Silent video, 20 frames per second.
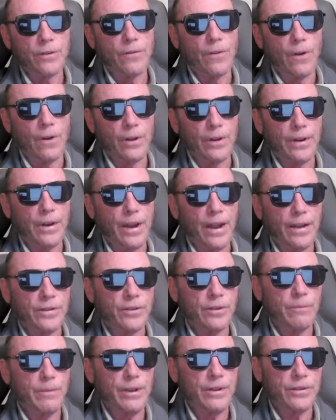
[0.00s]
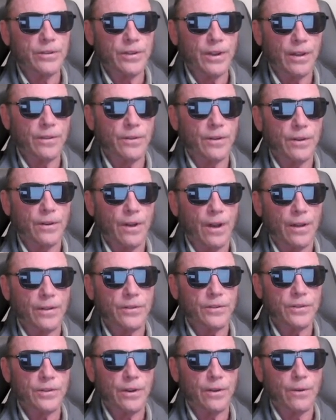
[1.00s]
all, it has to be centered on
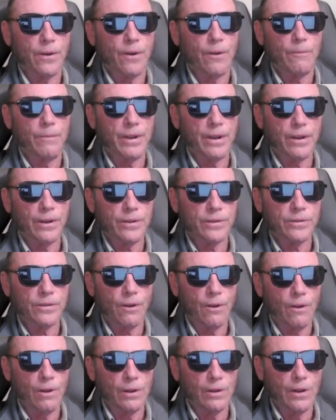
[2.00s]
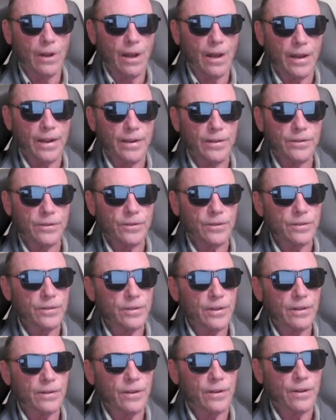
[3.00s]
0 because all lines are
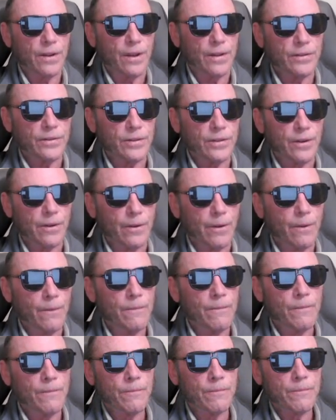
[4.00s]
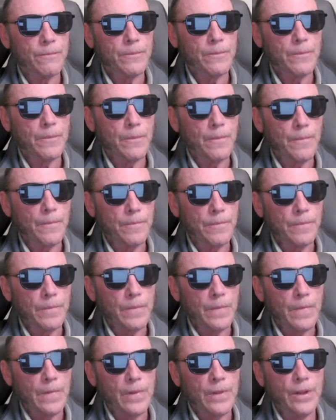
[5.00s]
centered on 0.
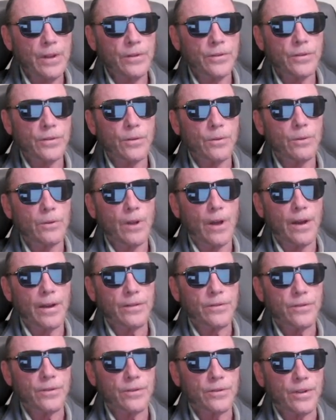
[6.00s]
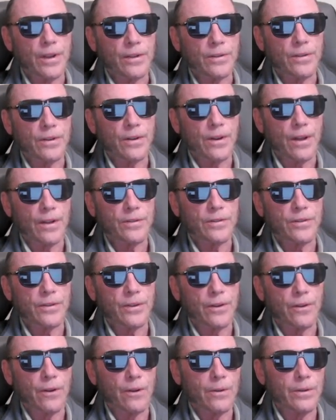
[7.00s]
These two lines are centered on
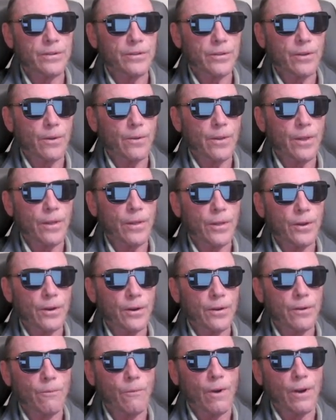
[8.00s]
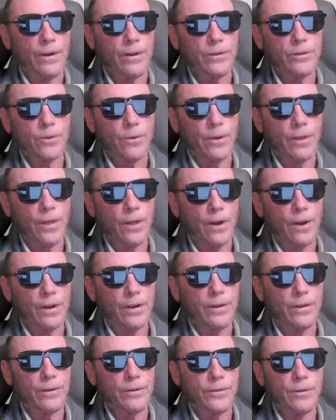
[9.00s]
0, and so the third one is
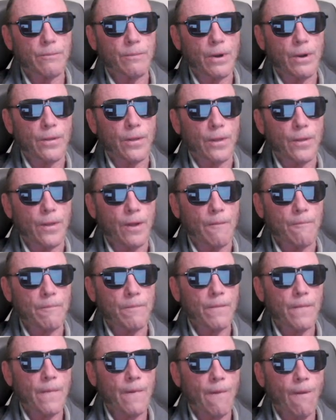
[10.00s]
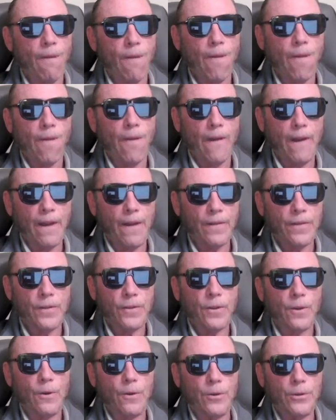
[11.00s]
orthogonal to both of them. And
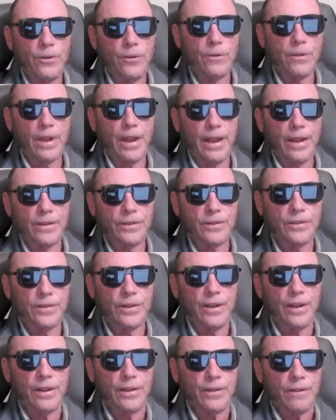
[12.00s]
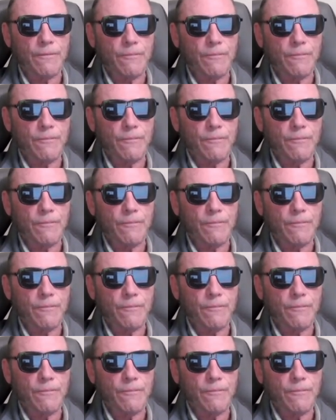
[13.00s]
so you can't see it.